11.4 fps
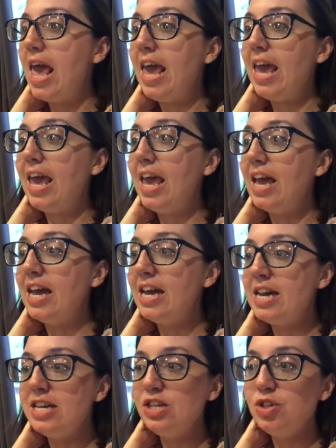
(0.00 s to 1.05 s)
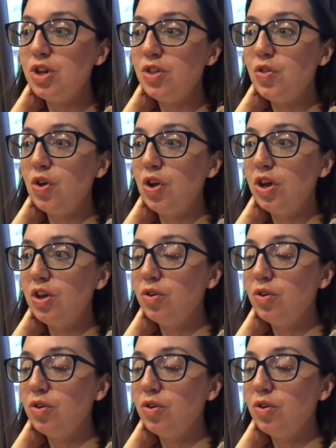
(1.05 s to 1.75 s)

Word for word: And the